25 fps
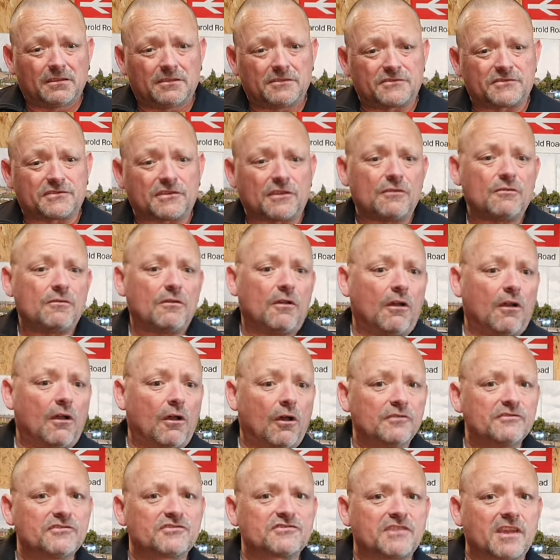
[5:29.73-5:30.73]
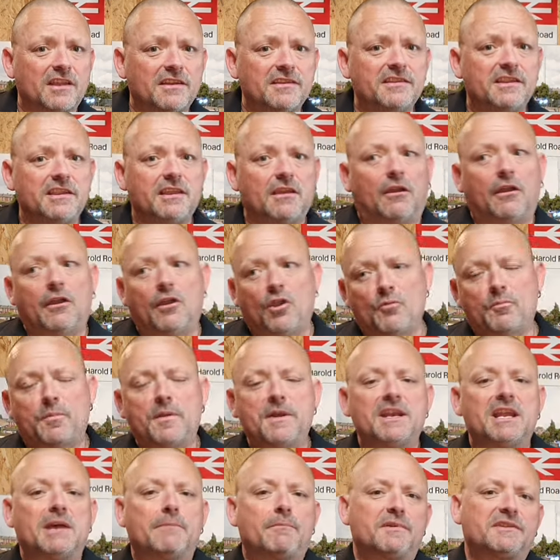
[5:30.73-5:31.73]
So on Sunday I
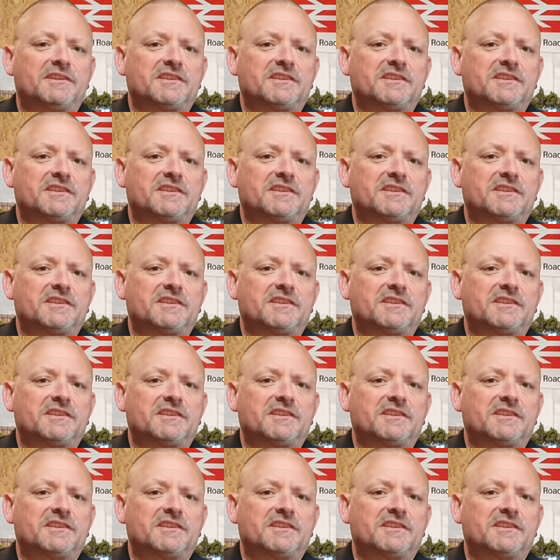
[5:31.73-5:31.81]
opened up